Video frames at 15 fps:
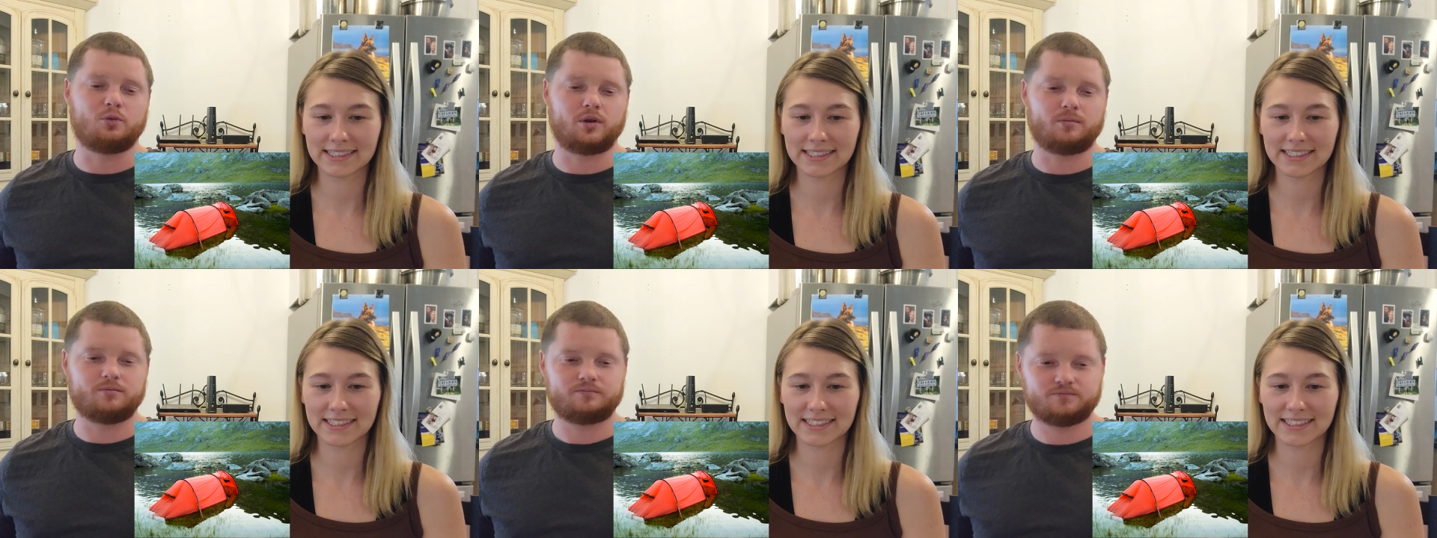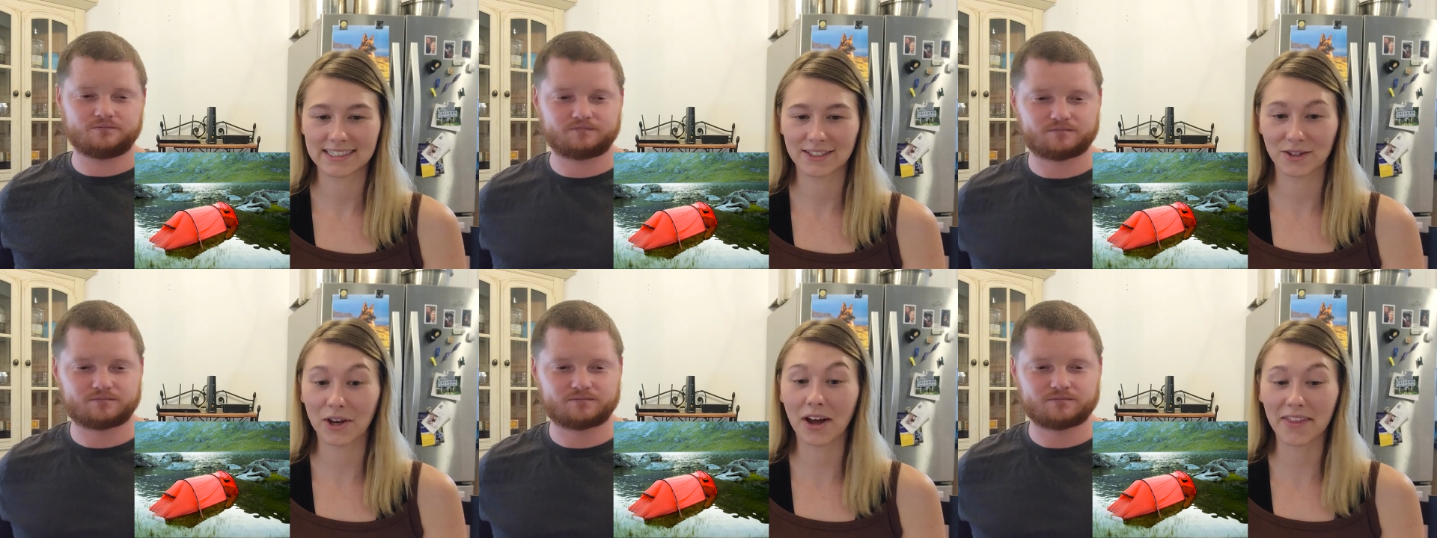Speaker 1: that a win.
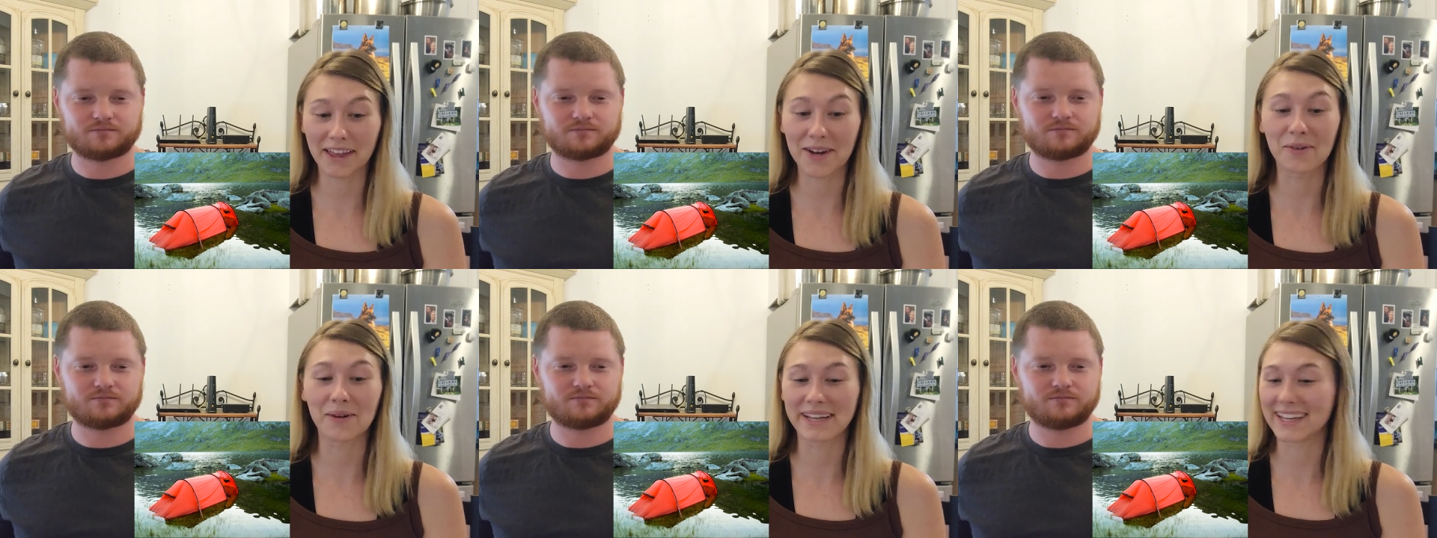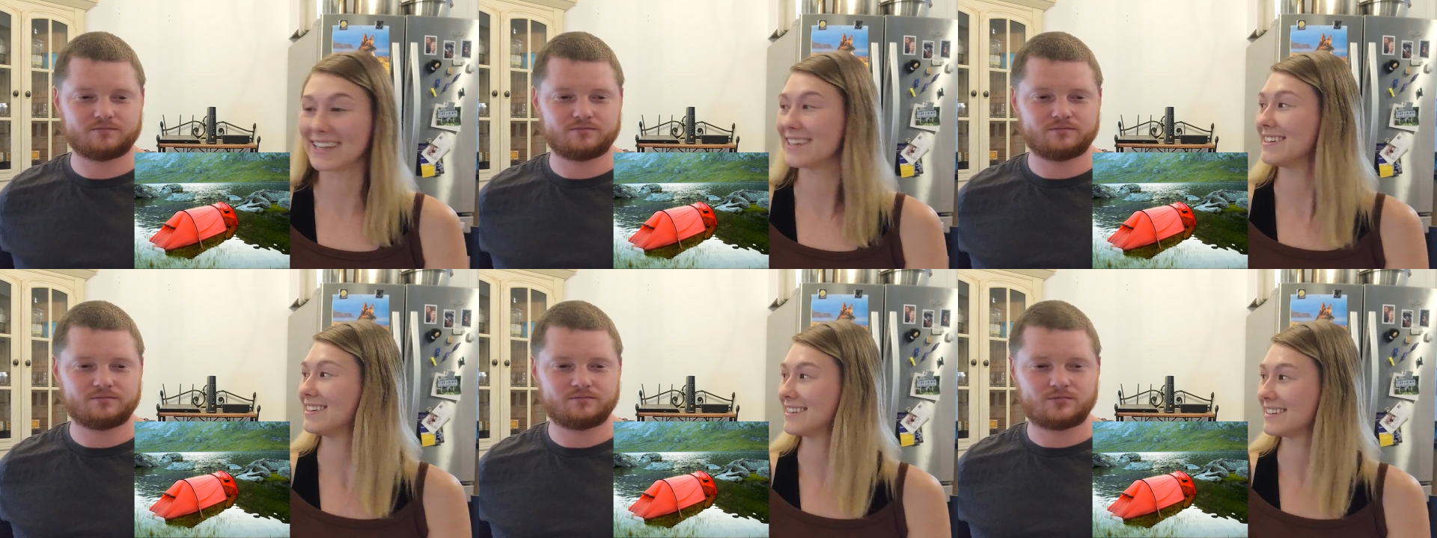You call that a win?
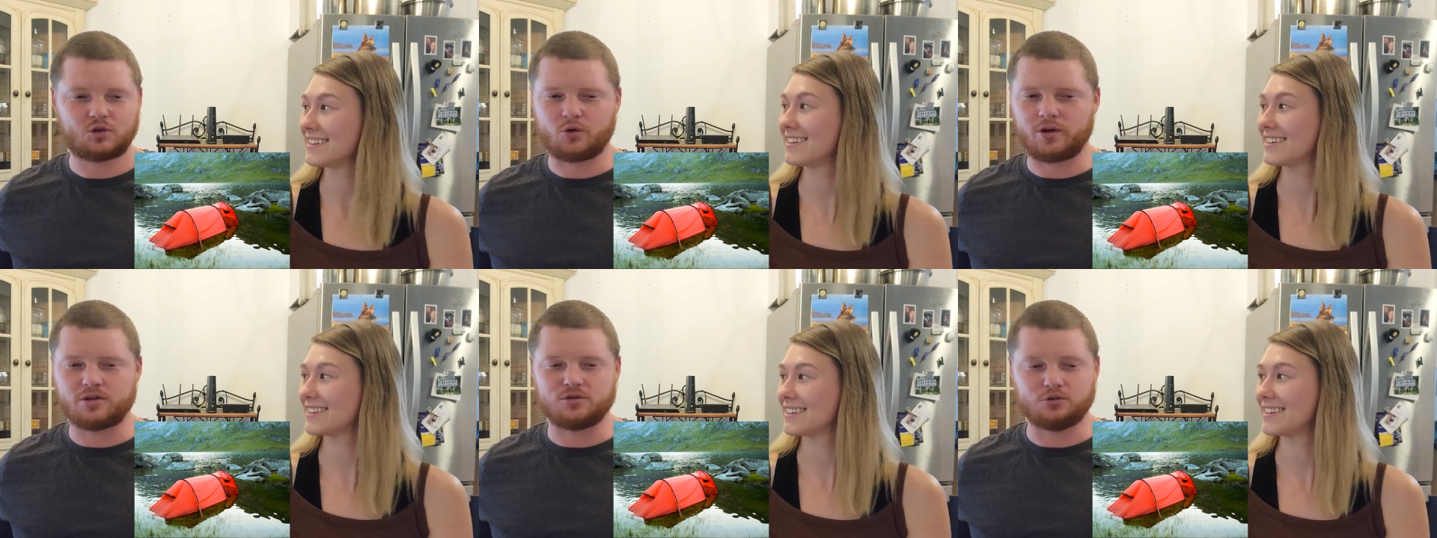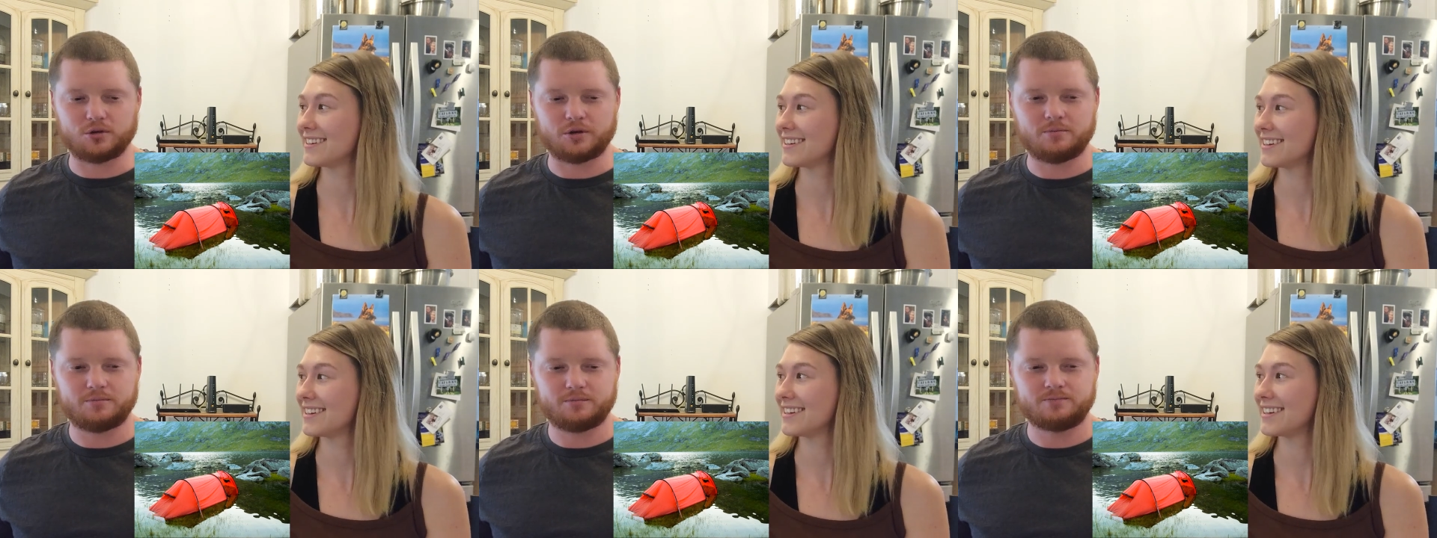Great
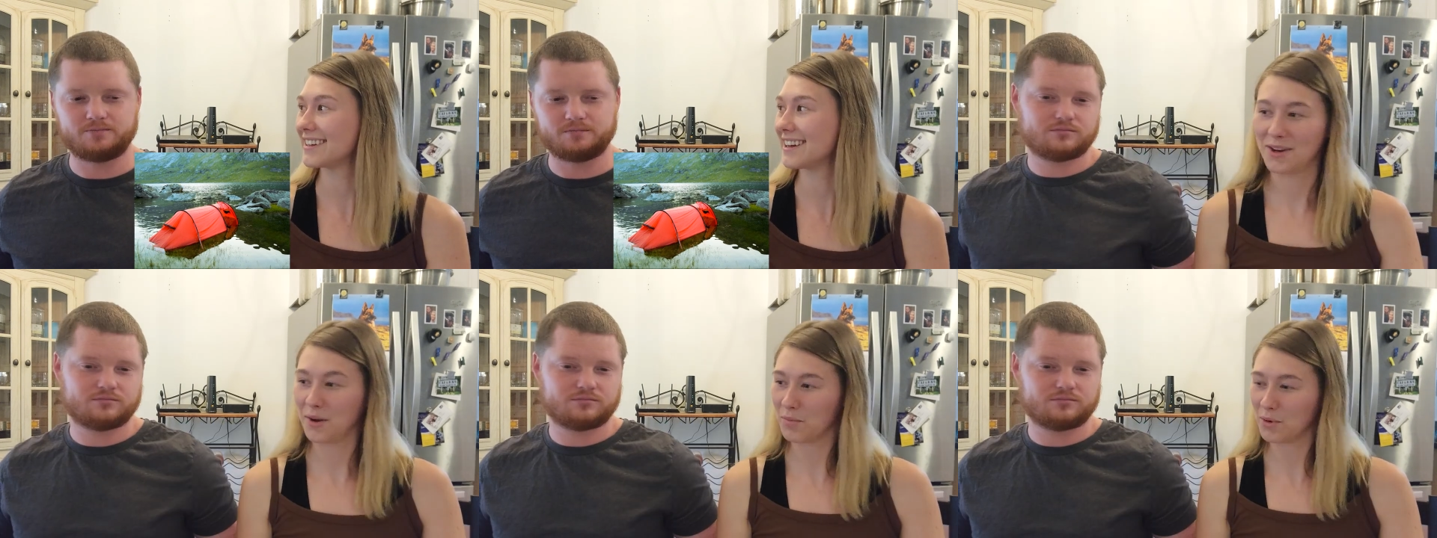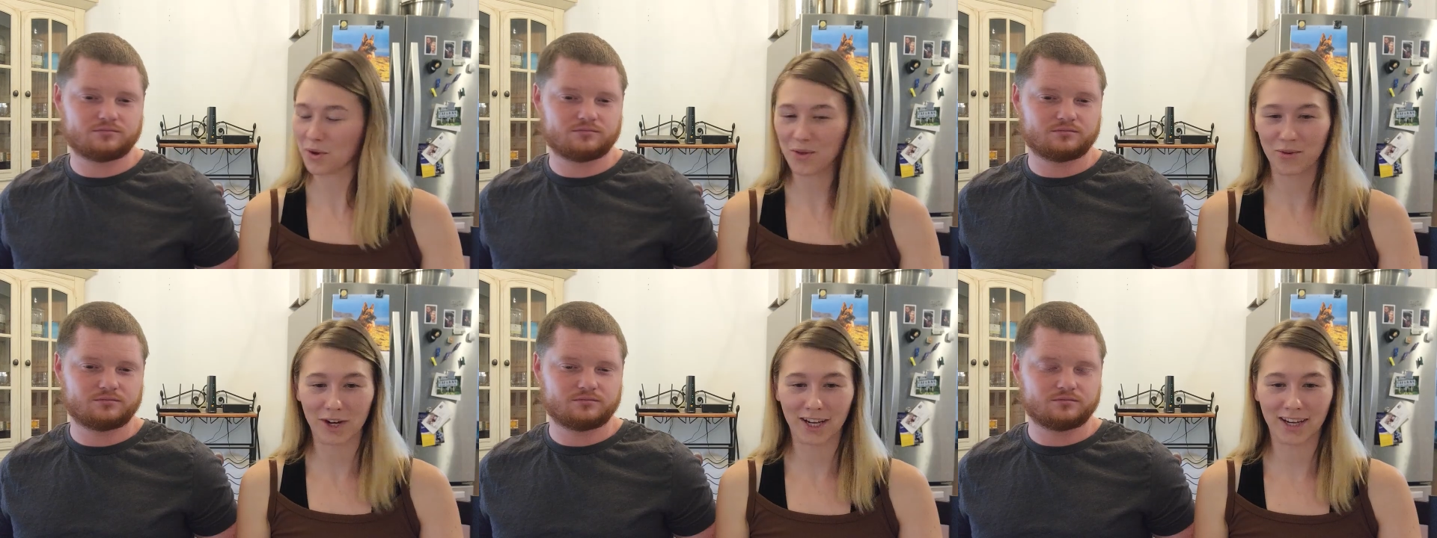story. Number
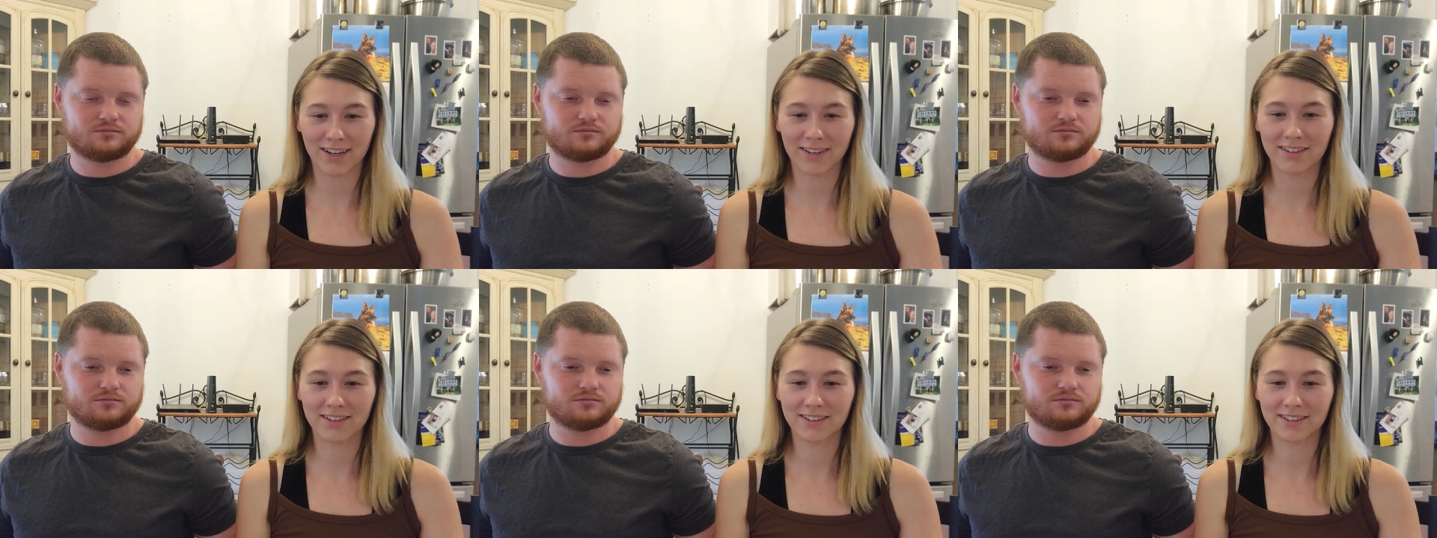three.